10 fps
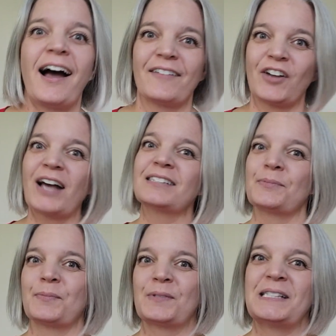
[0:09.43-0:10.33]
I've got
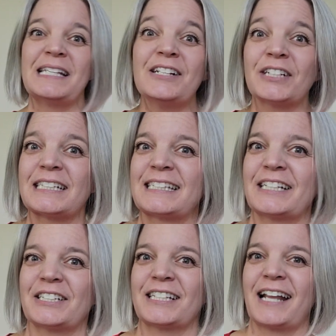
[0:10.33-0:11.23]
some secrets
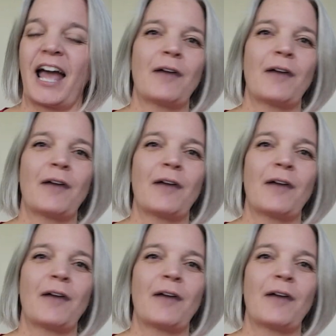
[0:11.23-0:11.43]
here today